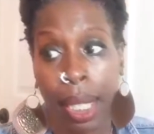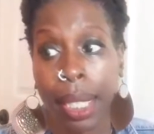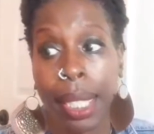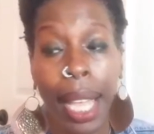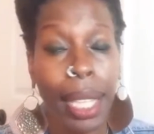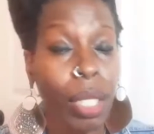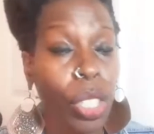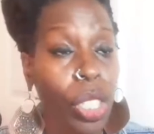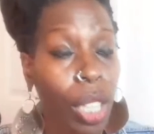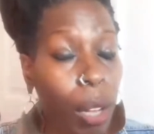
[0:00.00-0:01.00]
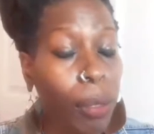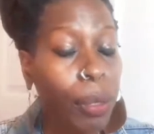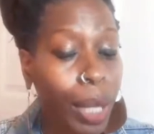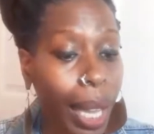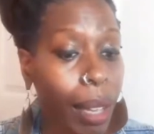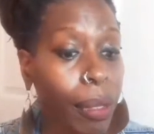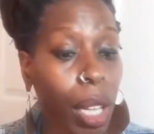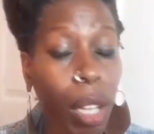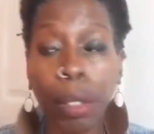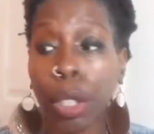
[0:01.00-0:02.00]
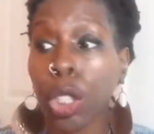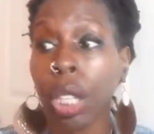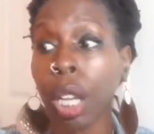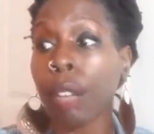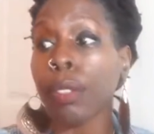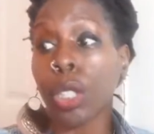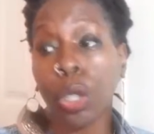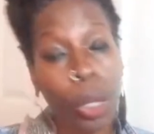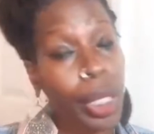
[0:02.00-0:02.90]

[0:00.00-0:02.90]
That has a shelf life of Gouda